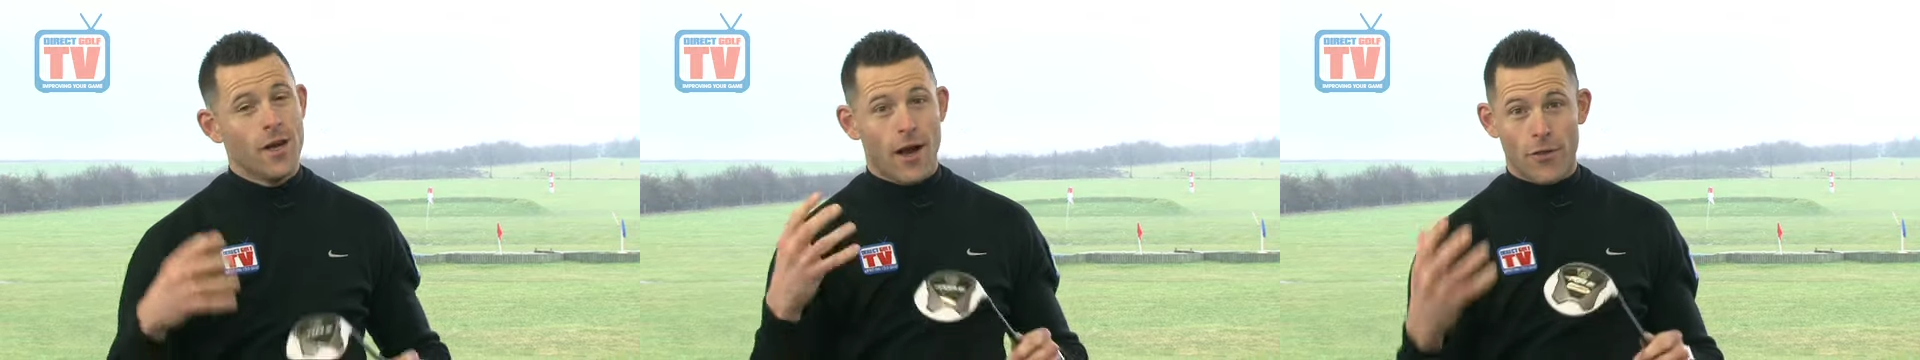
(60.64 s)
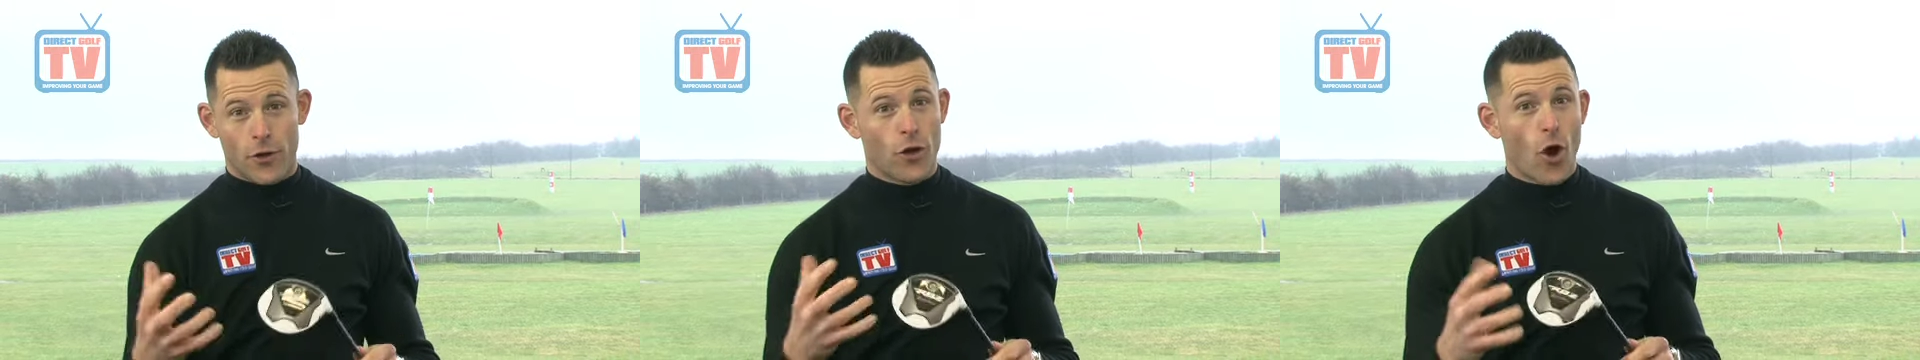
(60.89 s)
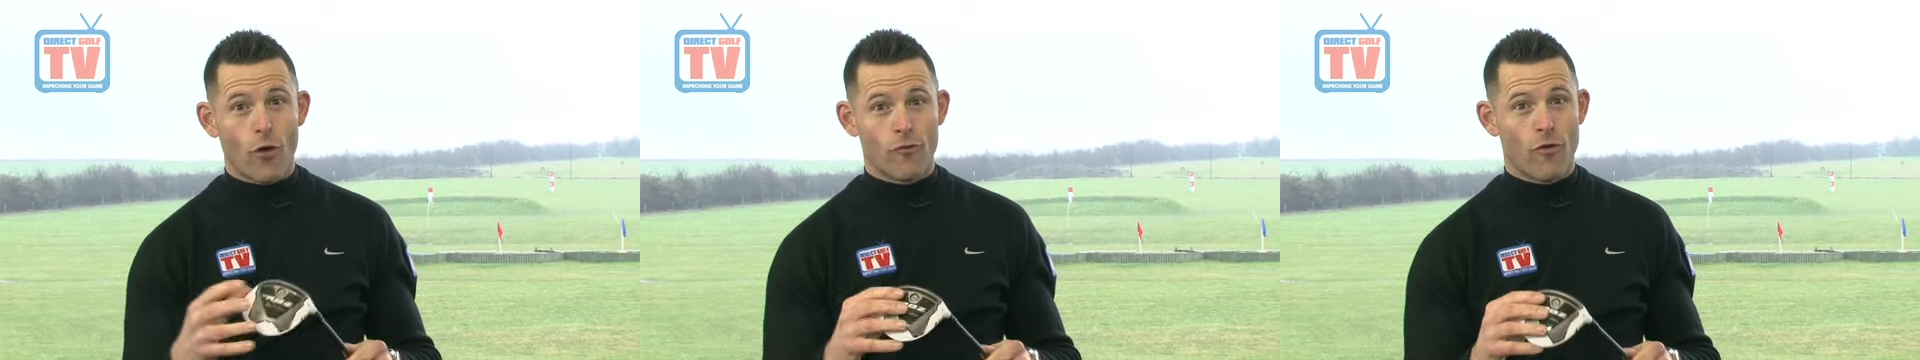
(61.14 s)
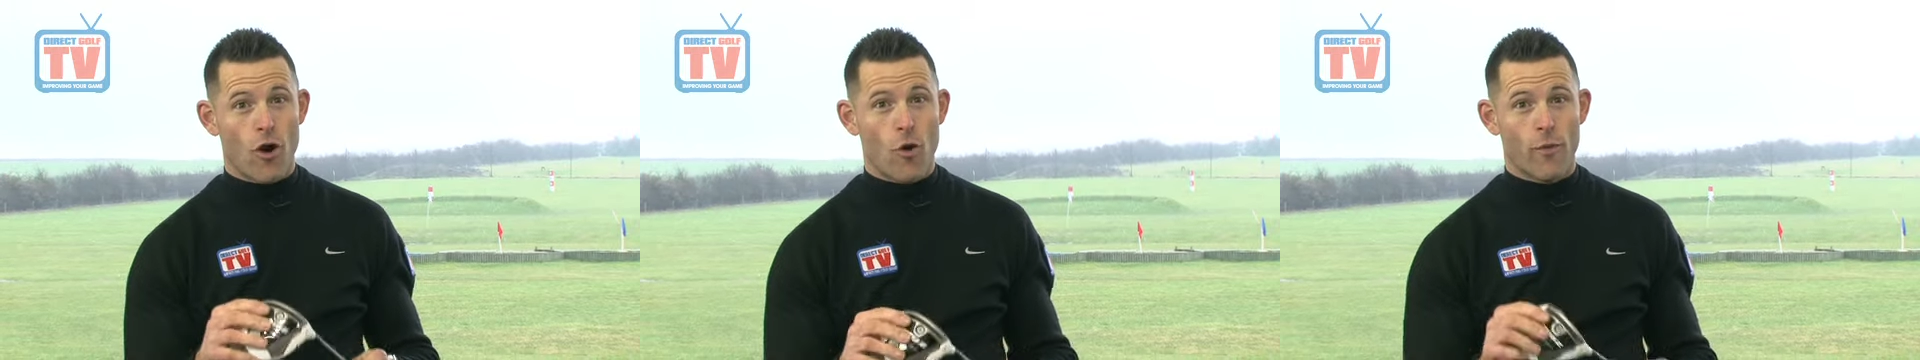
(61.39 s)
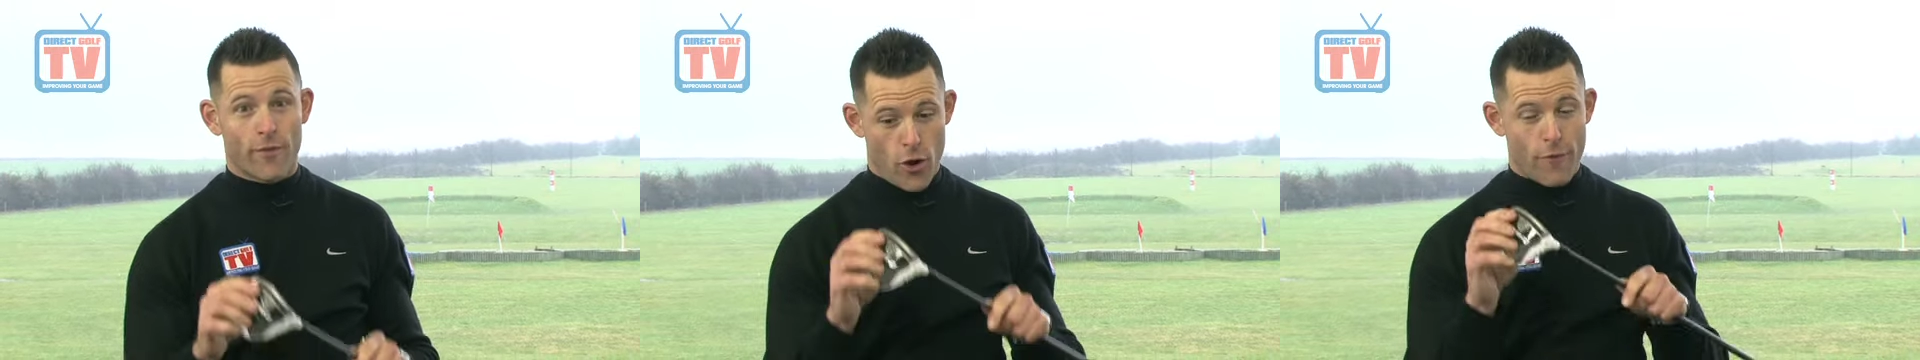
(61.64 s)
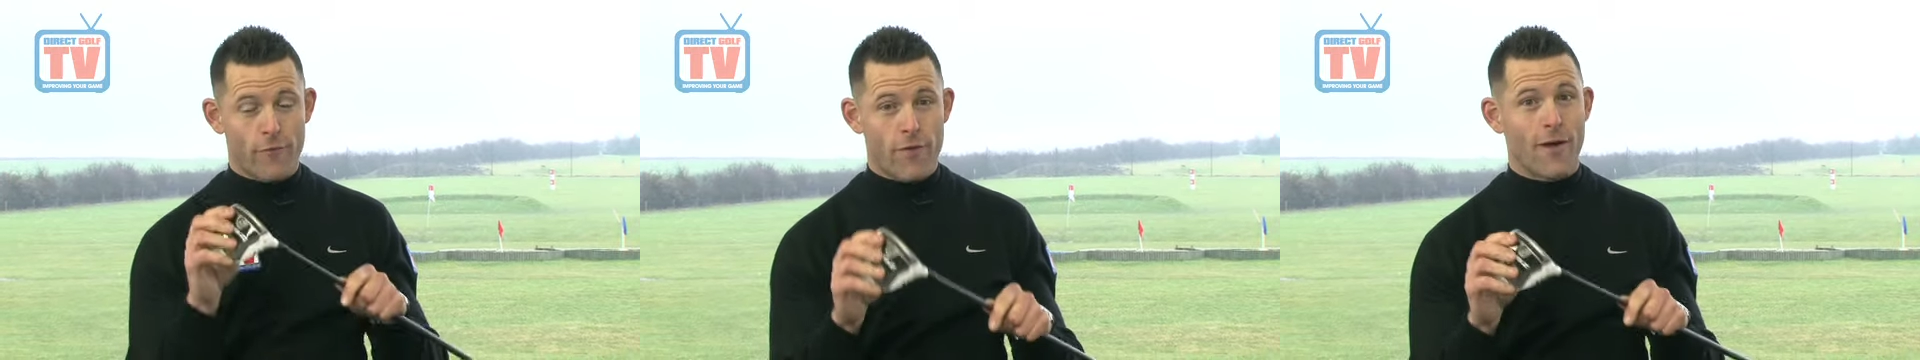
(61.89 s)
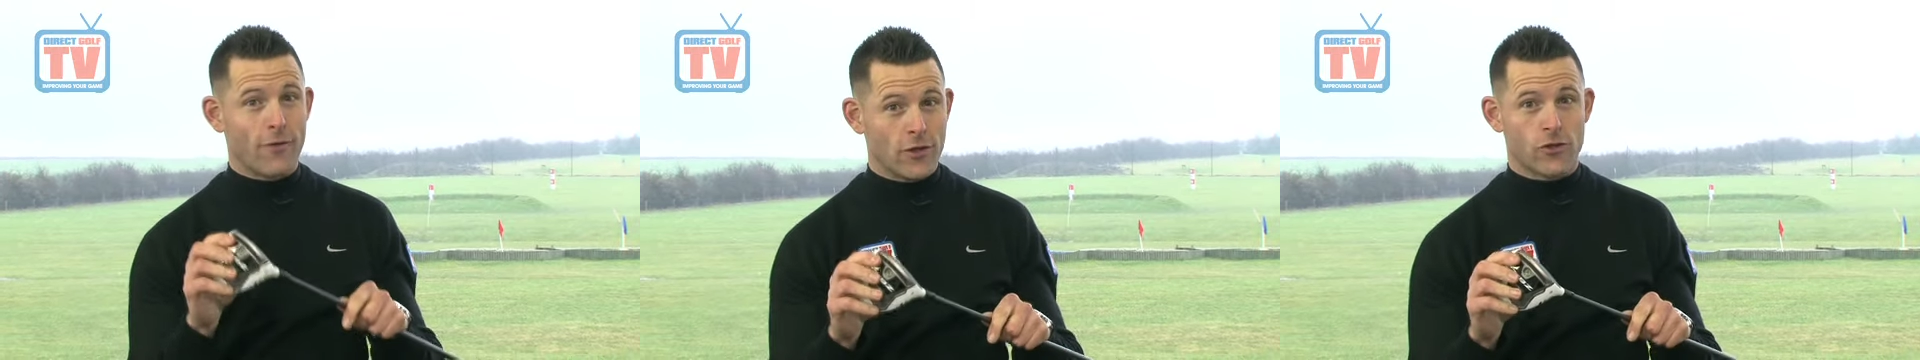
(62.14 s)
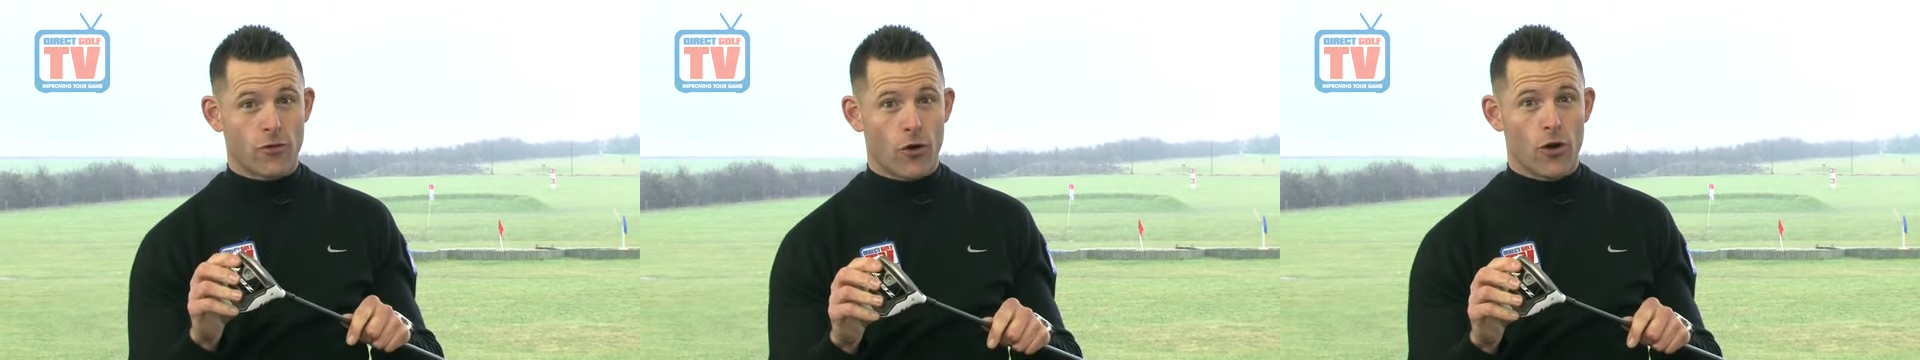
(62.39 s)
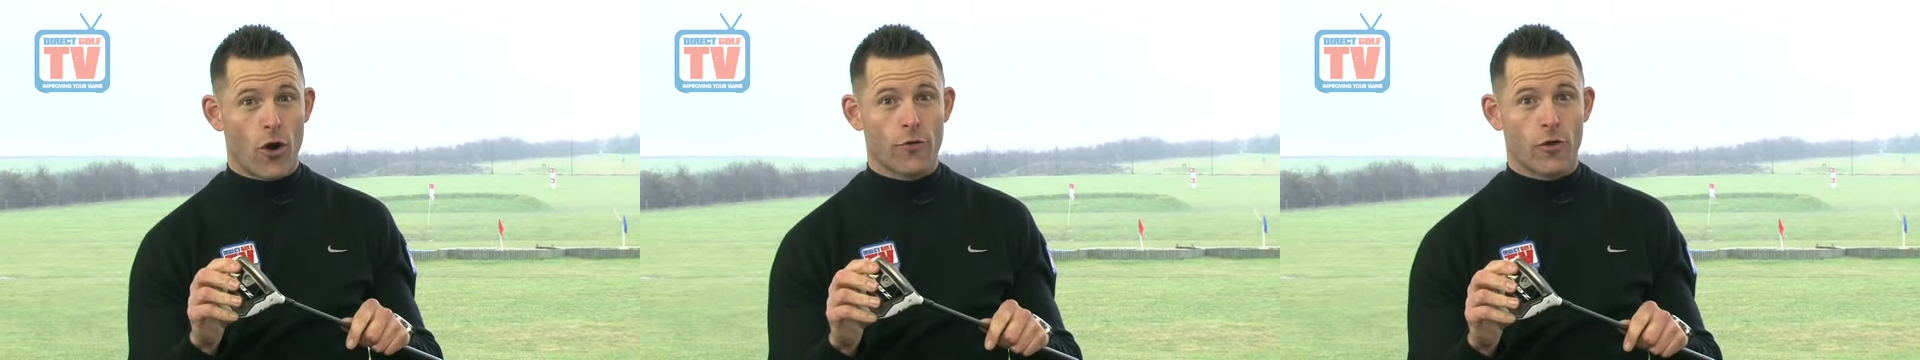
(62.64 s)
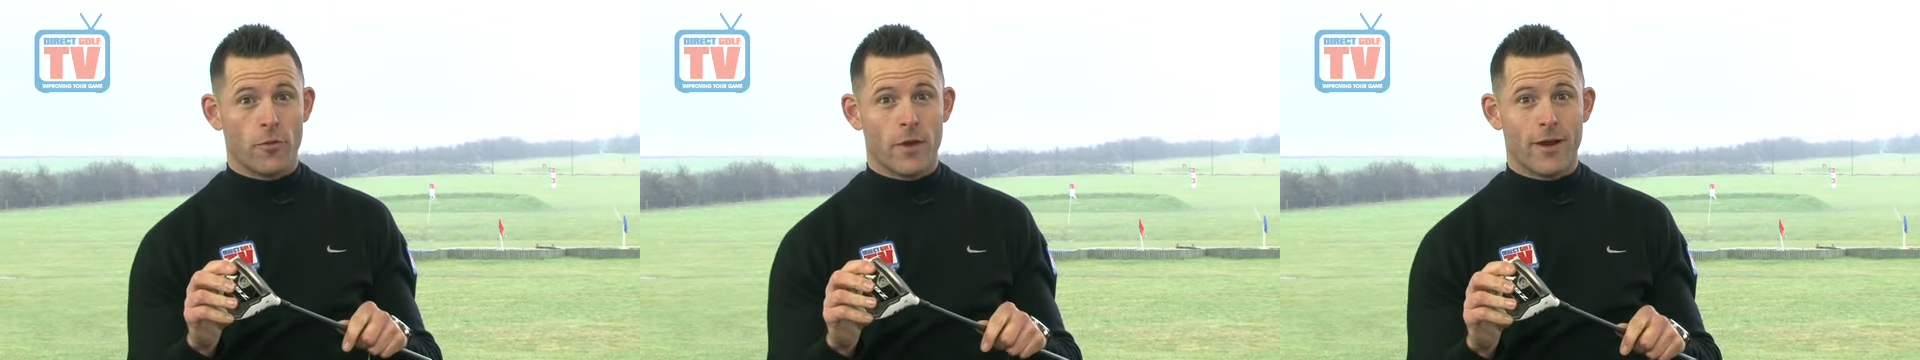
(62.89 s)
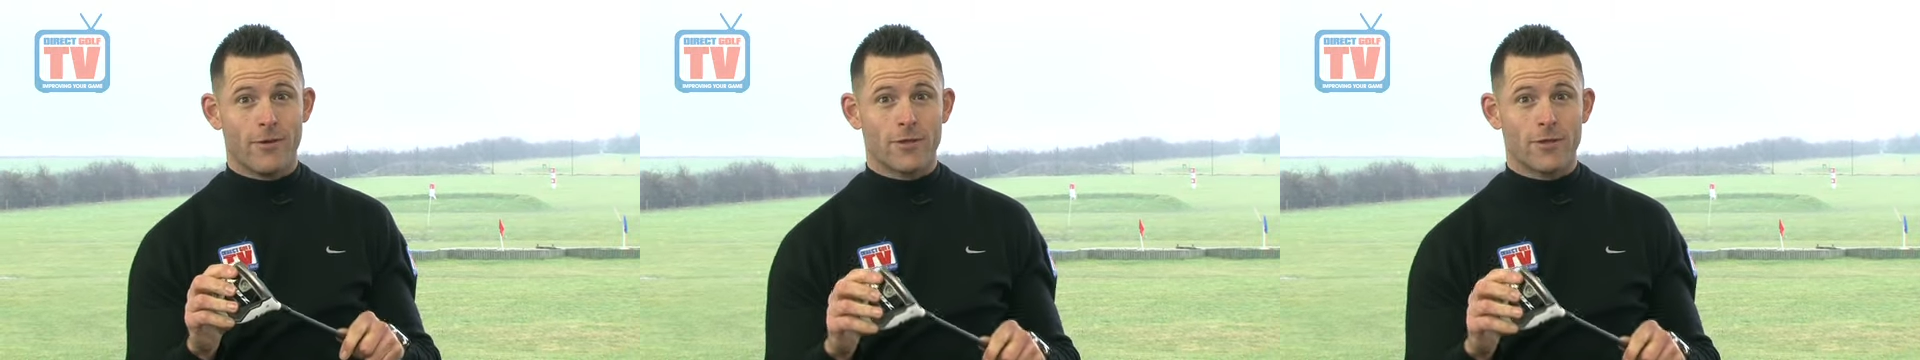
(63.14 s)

and they're not wrong. We've got a very strong golf club here.